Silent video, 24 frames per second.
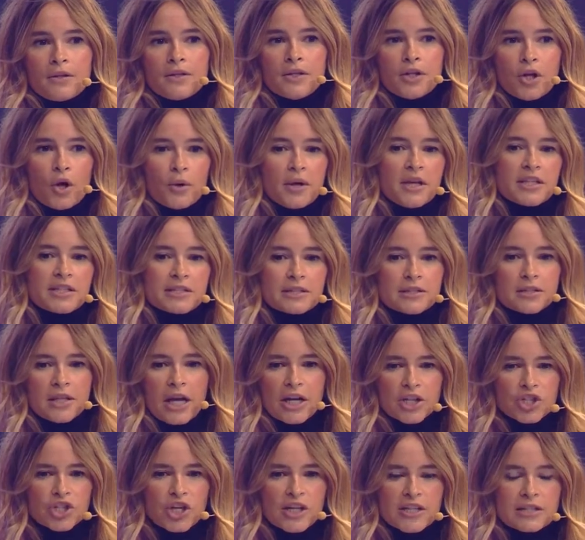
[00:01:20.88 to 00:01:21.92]
you know, it's
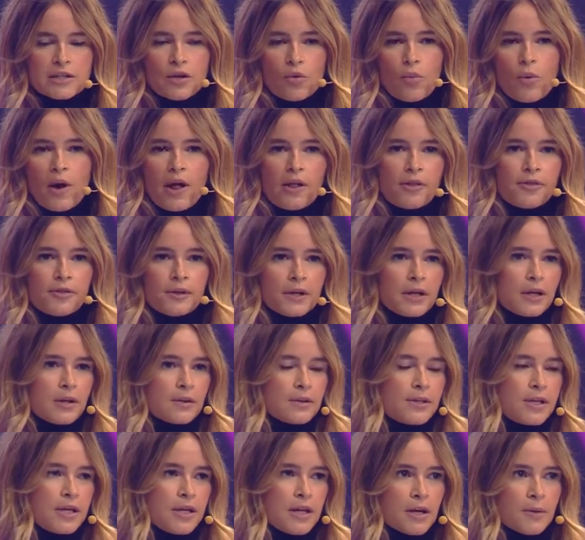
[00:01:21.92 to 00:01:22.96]
not just
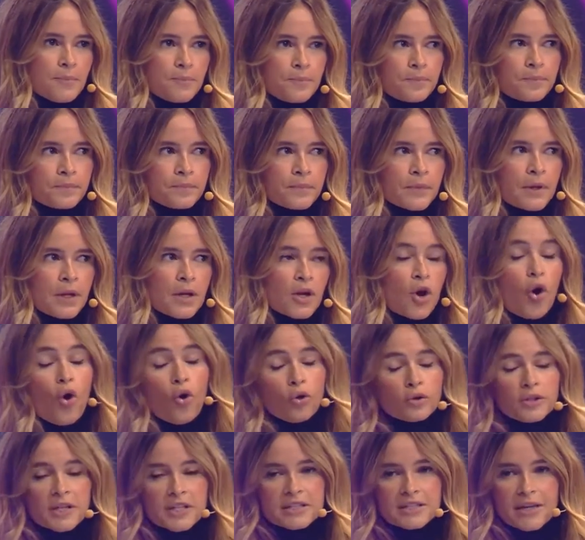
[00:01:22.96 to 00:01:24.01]
the
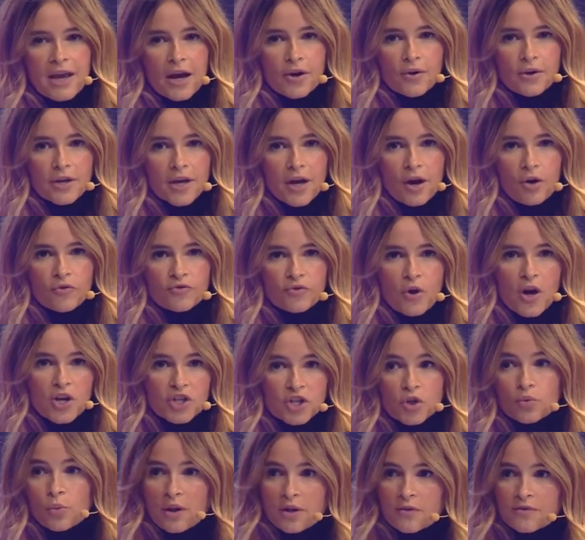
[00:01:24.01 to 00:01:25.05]
coldest area of
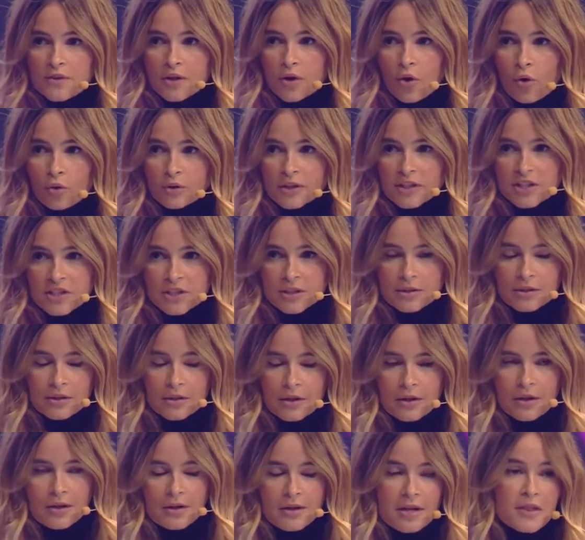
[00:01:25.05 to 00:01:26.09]
Russia and one of the coldest
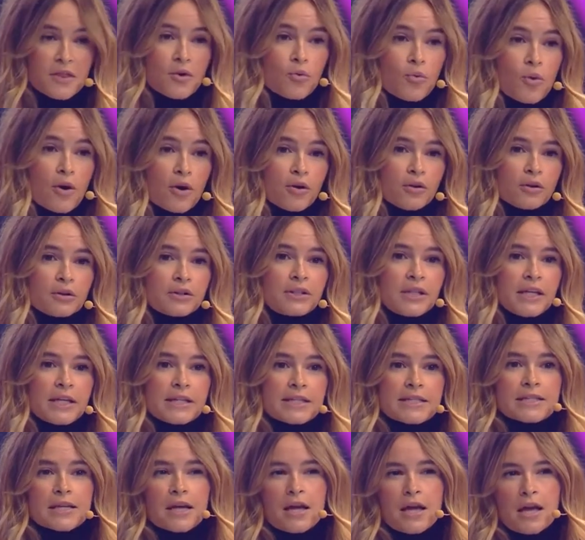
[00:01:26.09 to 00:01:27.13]
in the world.
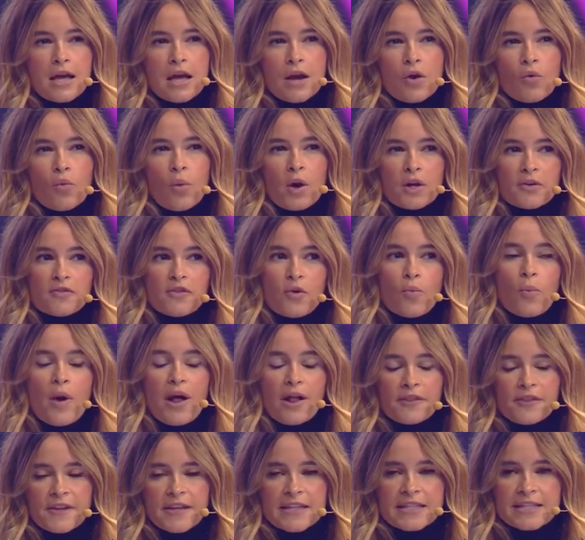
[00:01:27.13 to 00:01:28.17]
It's one of the
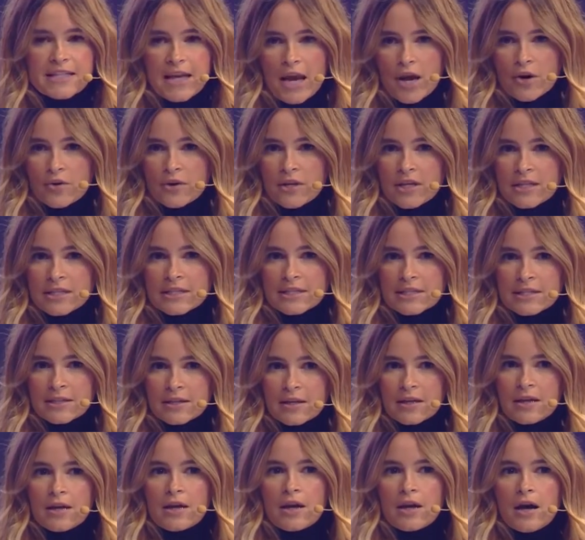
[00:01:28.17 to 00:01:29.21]
wealthiest areas
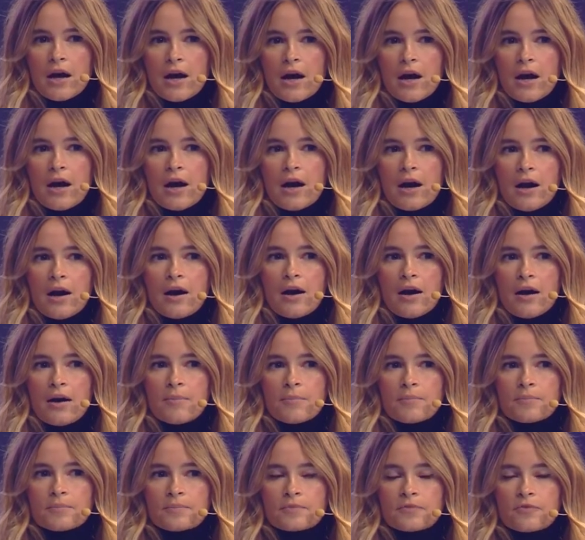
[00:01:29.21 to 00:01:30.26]

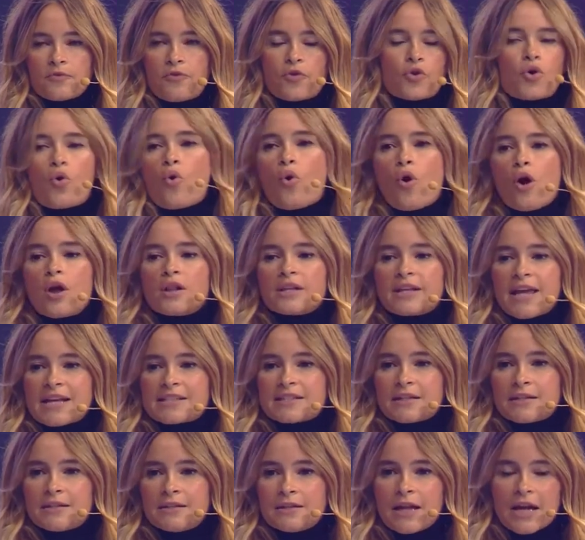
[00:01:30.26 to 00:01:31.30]
for oil,
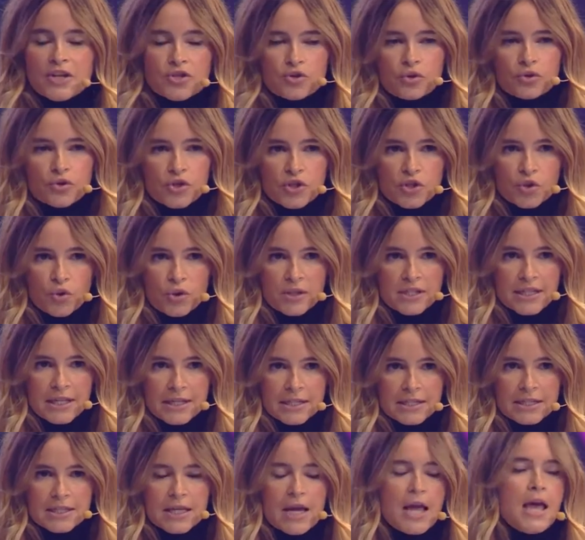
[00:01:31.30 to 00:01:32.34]
gas, and natural
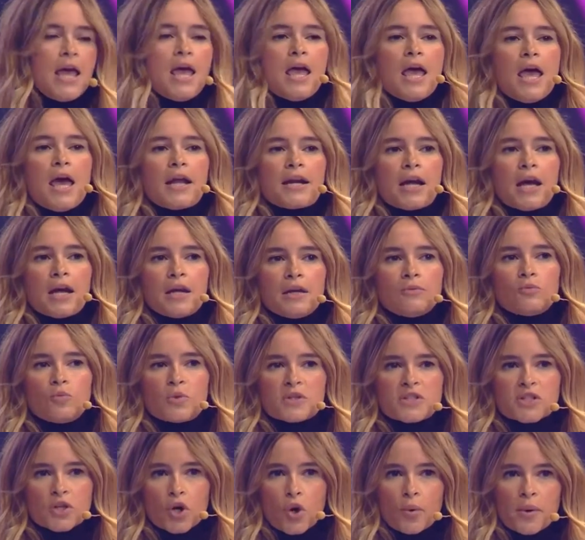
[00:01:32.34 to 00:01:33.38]
resources. And I
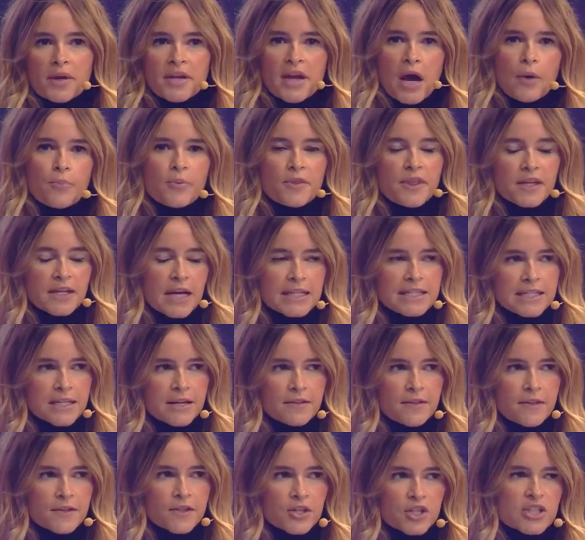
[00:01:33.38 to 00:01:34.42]
was growing up with an
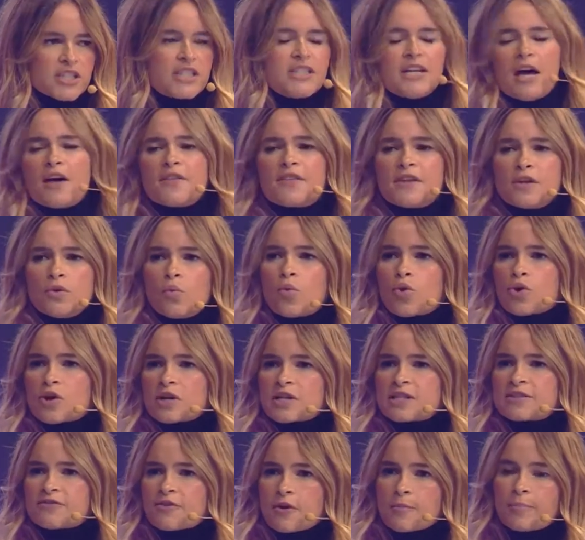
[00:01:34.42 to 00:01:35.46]
idea that there's nothing
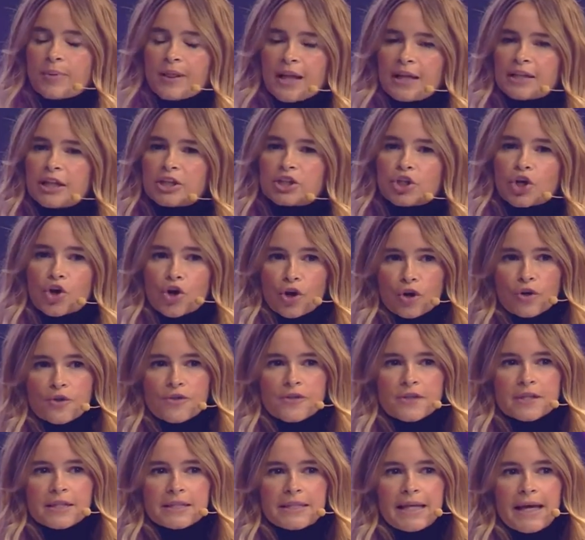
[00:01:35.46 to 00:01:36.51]
worse for planet
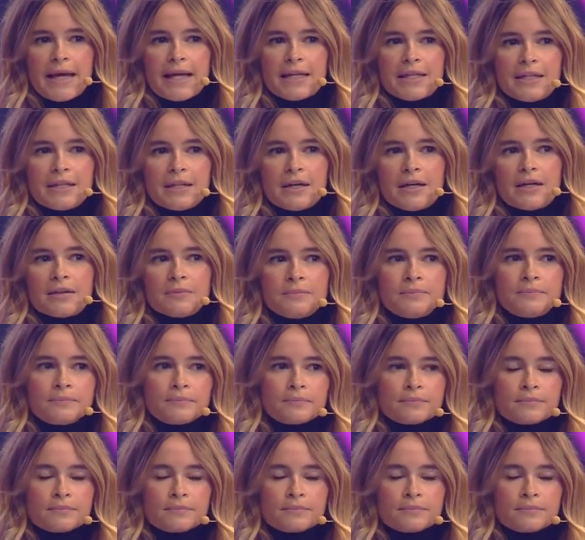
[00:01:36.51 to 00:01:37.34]
Earth than